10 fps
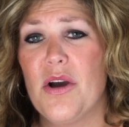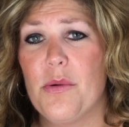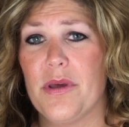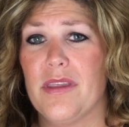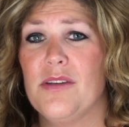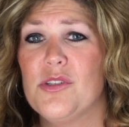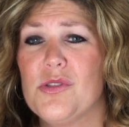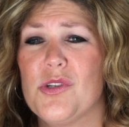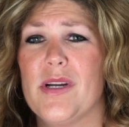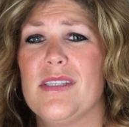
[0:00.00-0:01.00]
With interest
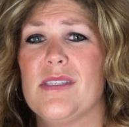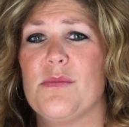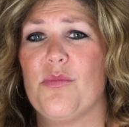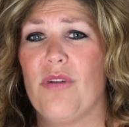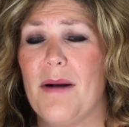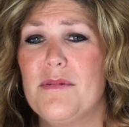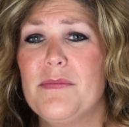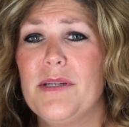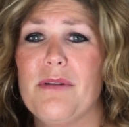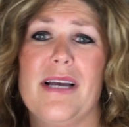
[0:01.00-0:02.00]
rates
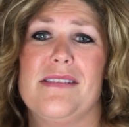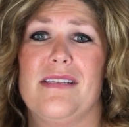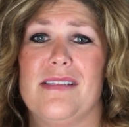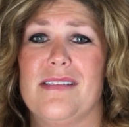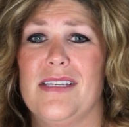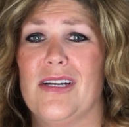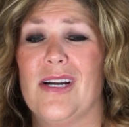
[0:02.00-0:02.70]
probably rising this year